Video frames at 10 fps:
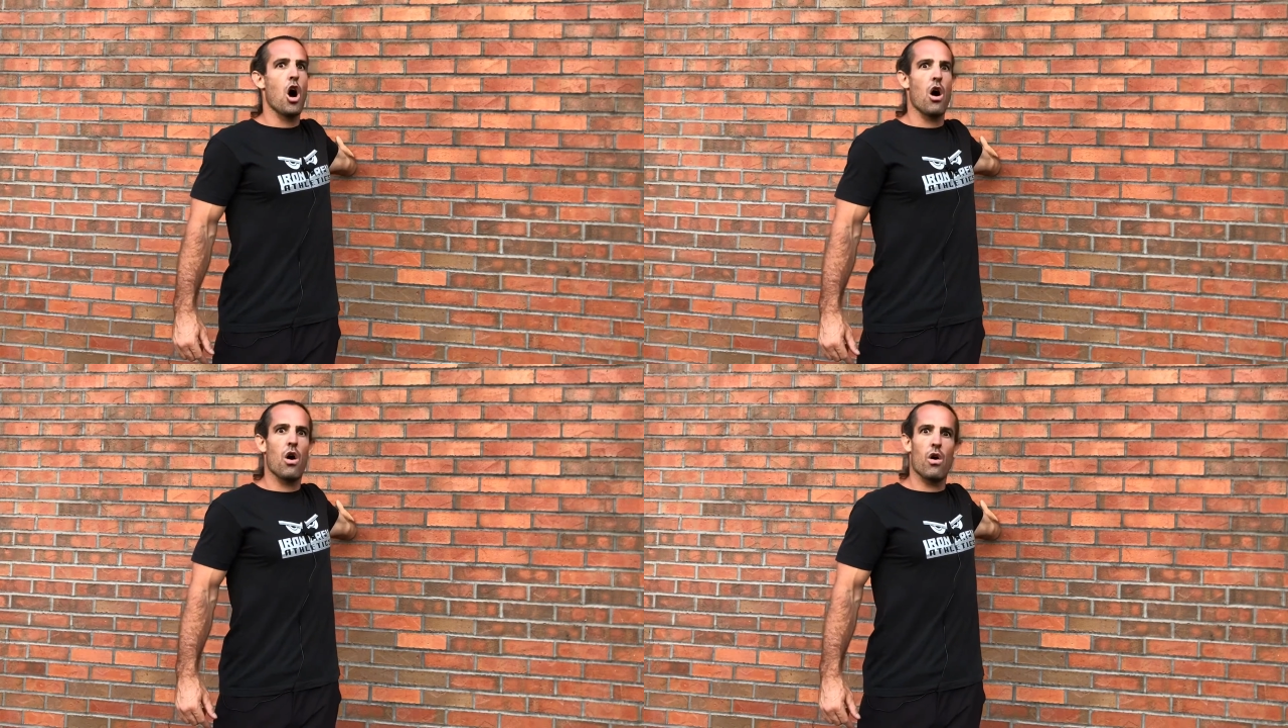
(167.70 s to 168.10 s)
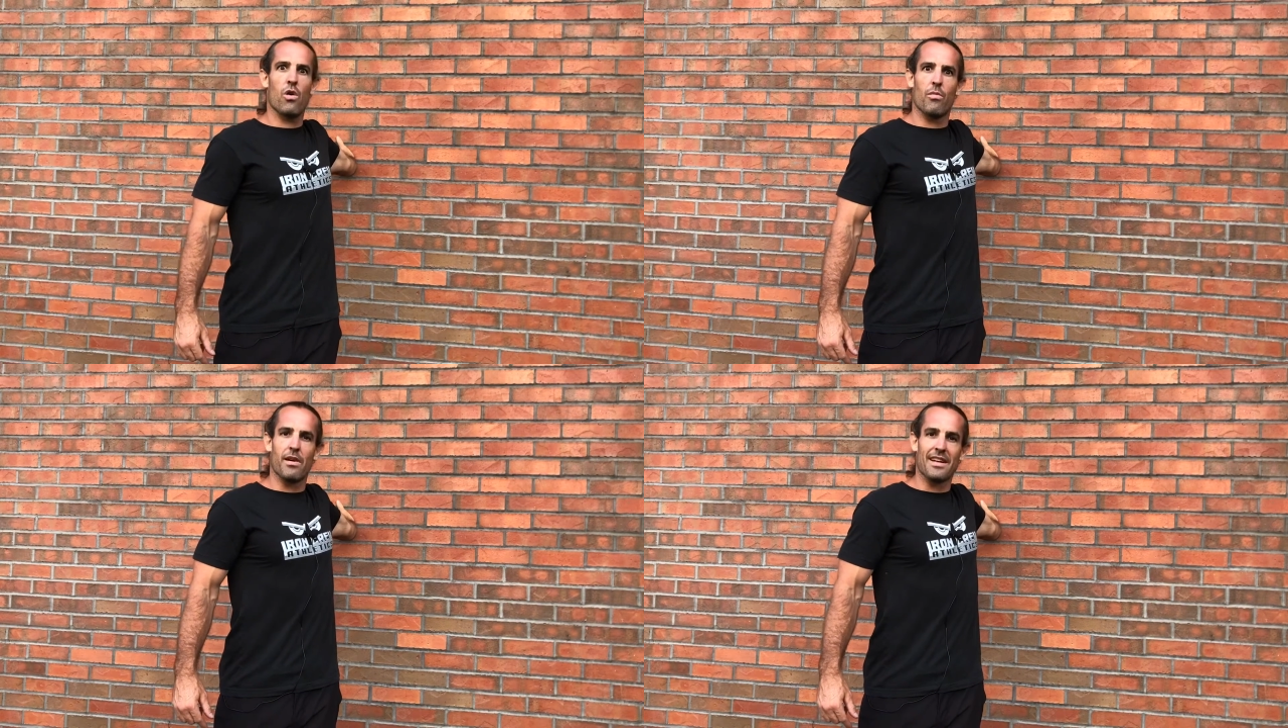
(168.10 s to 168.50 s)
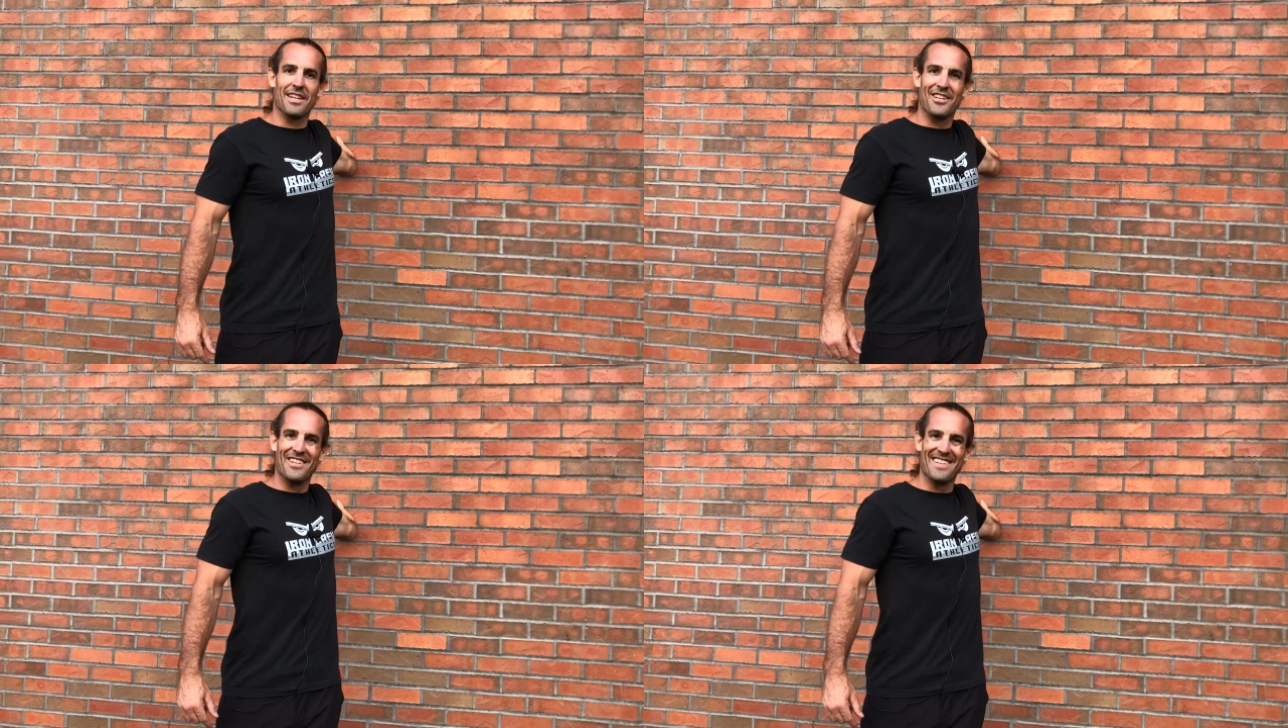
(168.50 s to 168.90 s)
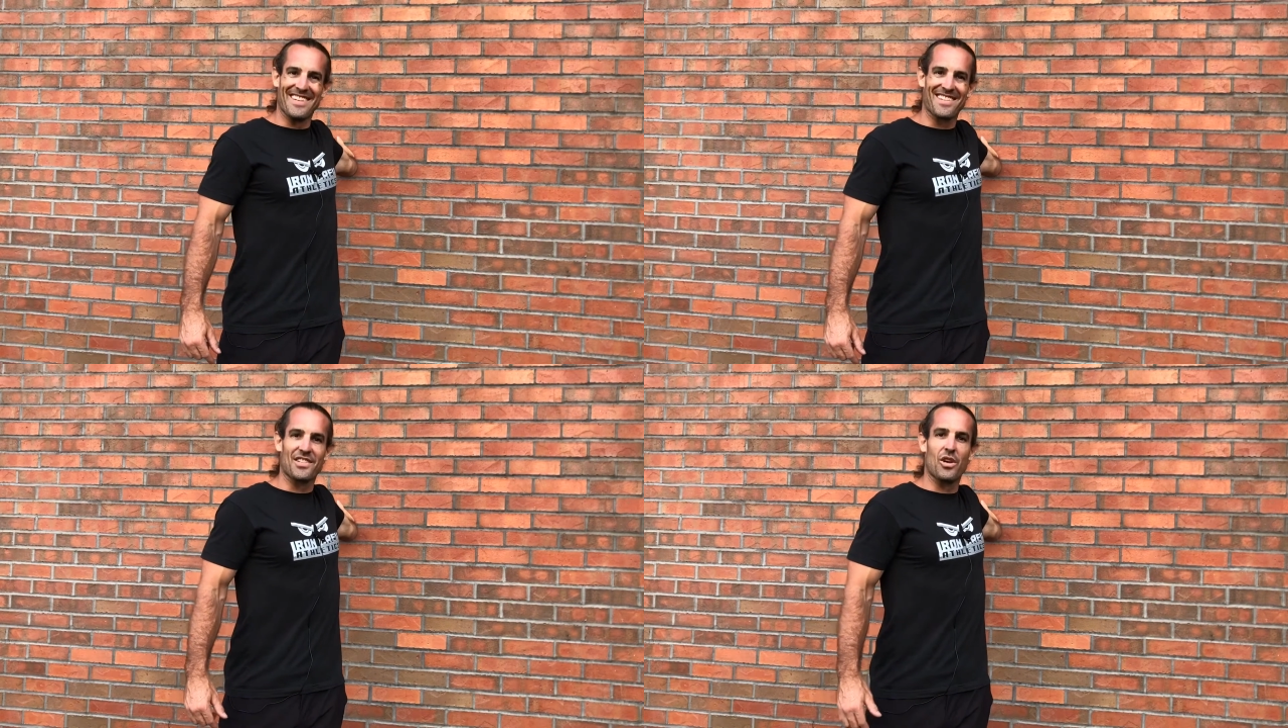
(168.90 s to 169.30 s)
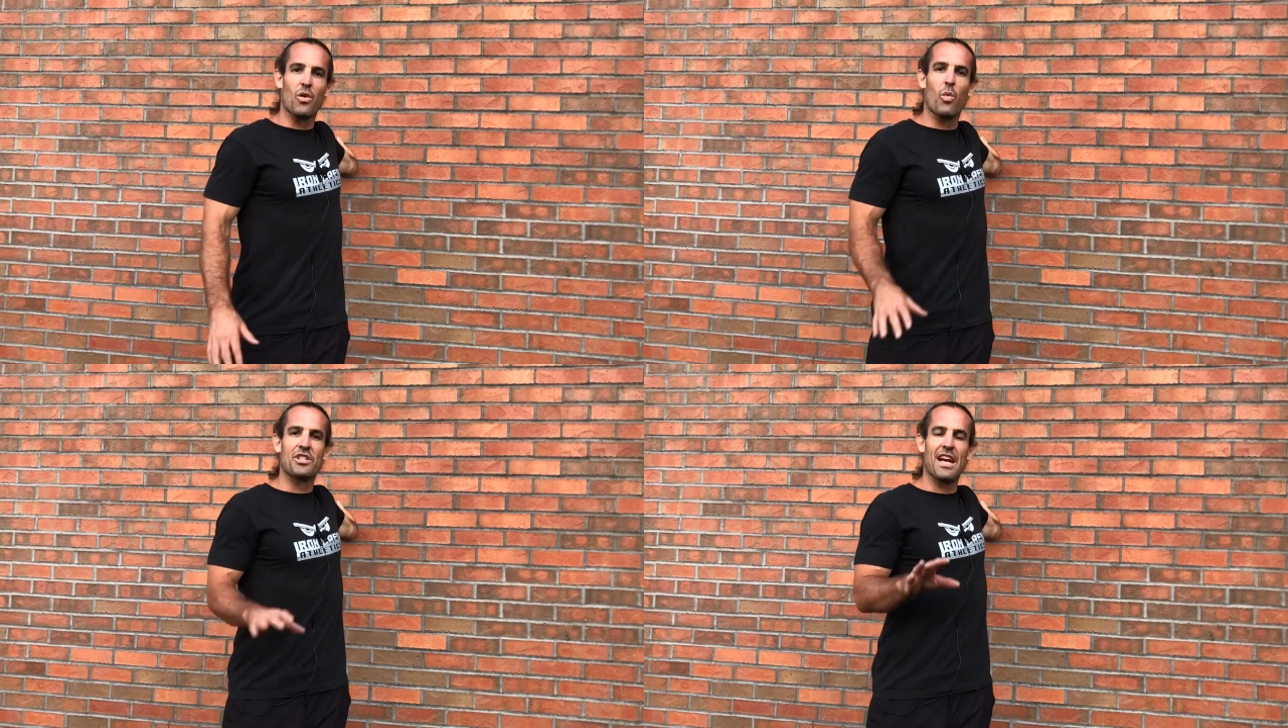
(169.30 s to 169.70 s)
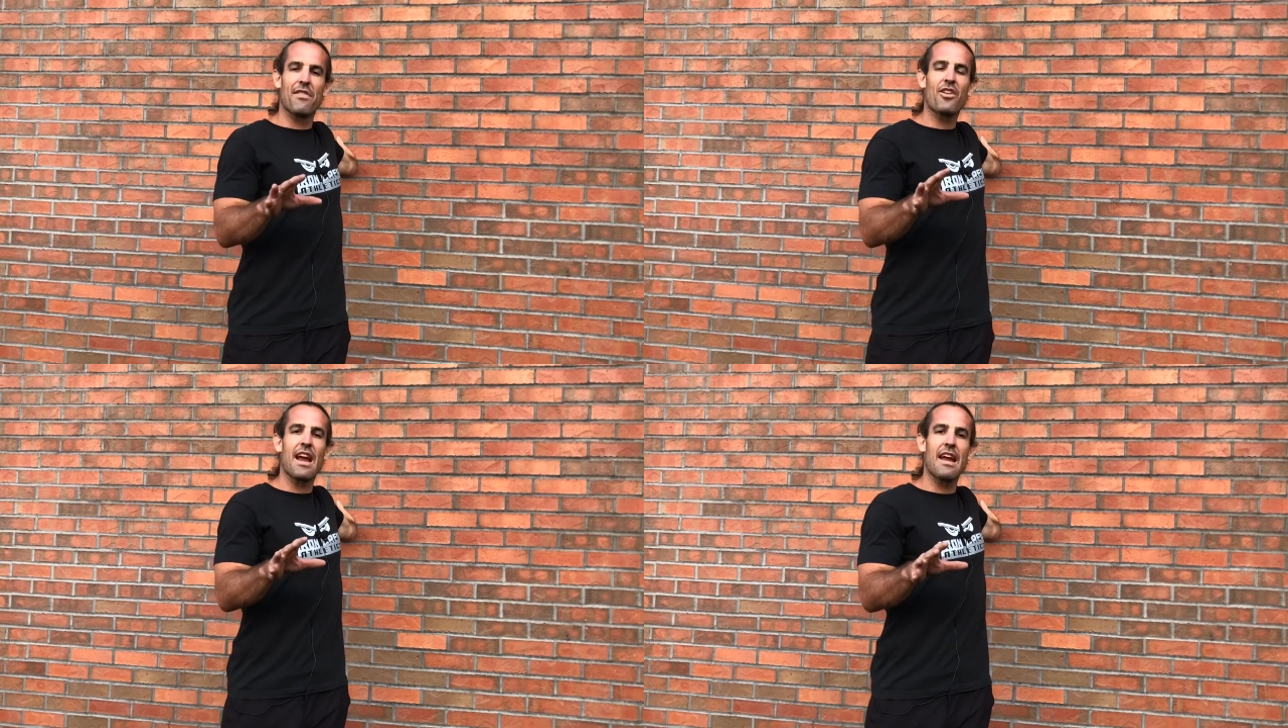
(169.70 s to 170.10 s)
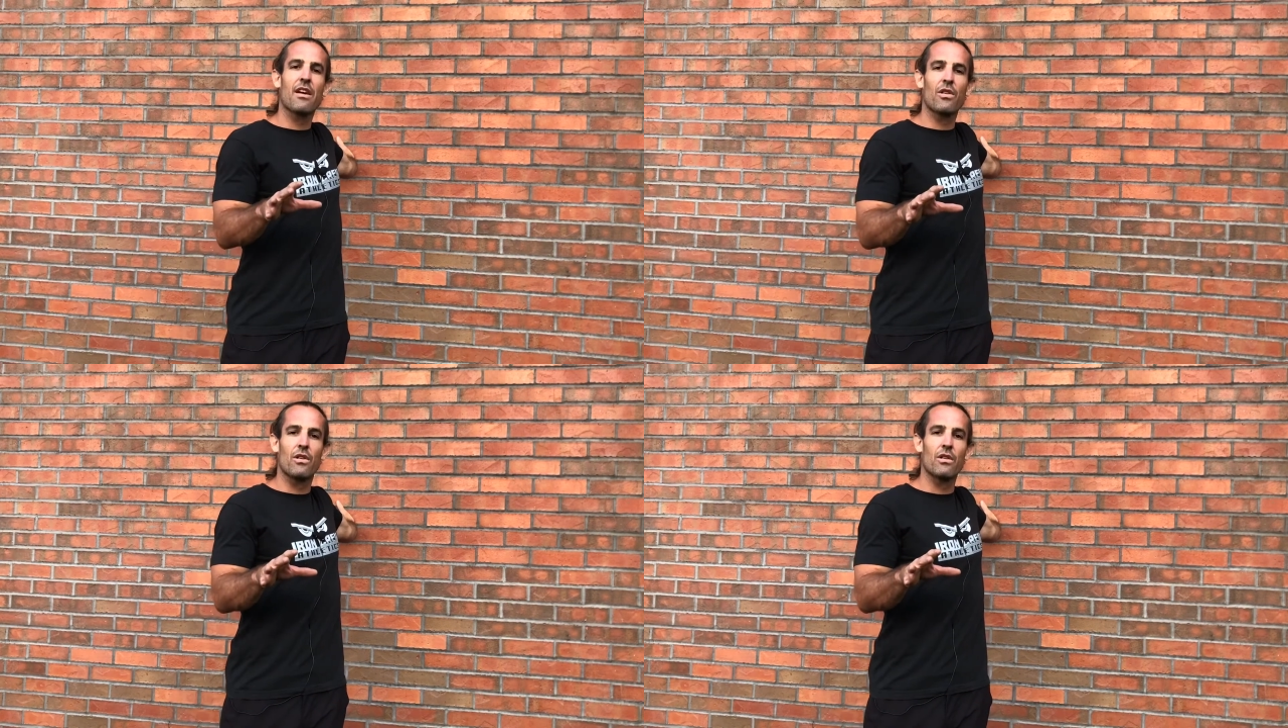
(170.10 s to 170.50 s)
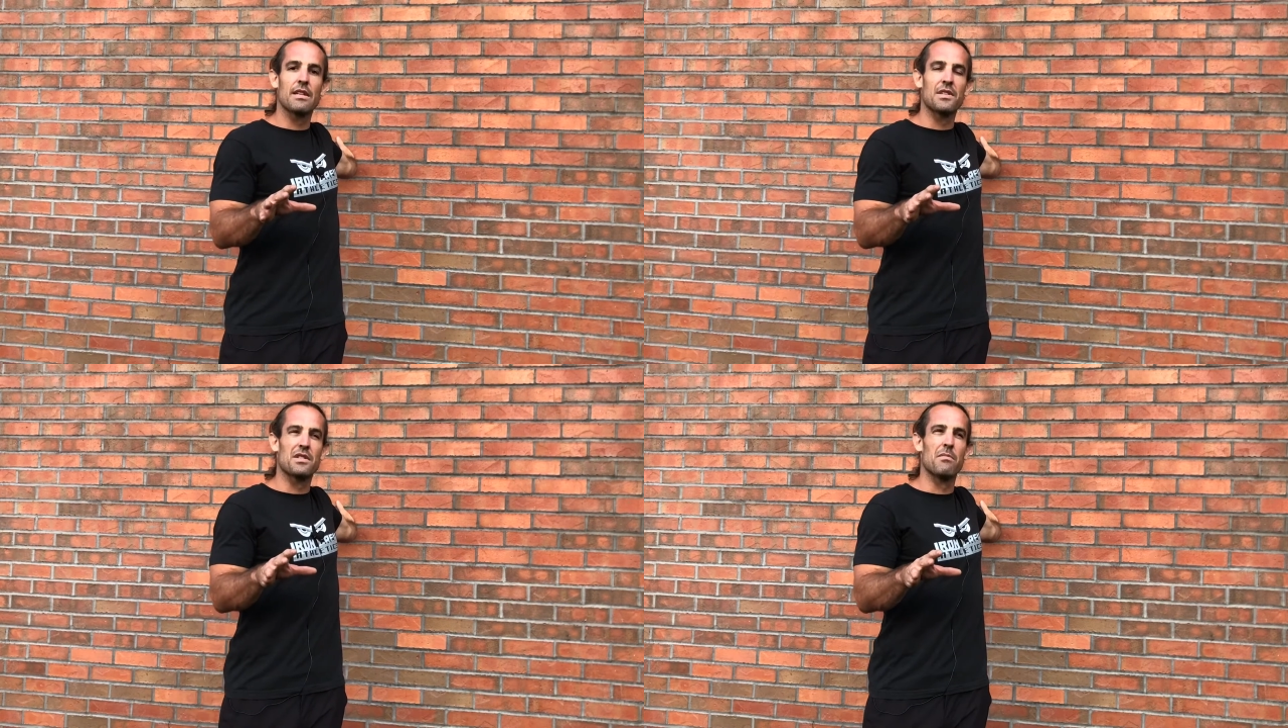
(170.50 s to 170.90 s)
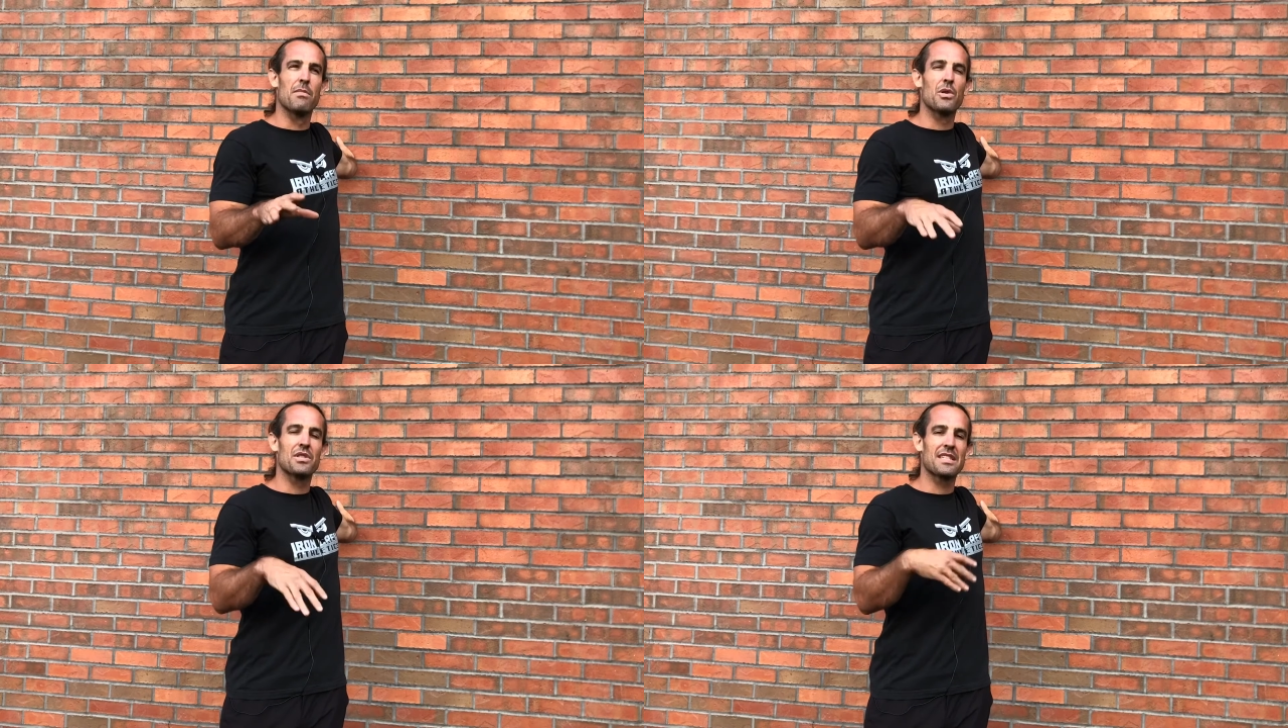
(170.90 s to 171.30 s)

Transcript: oh my goodness. So whichever angle is the most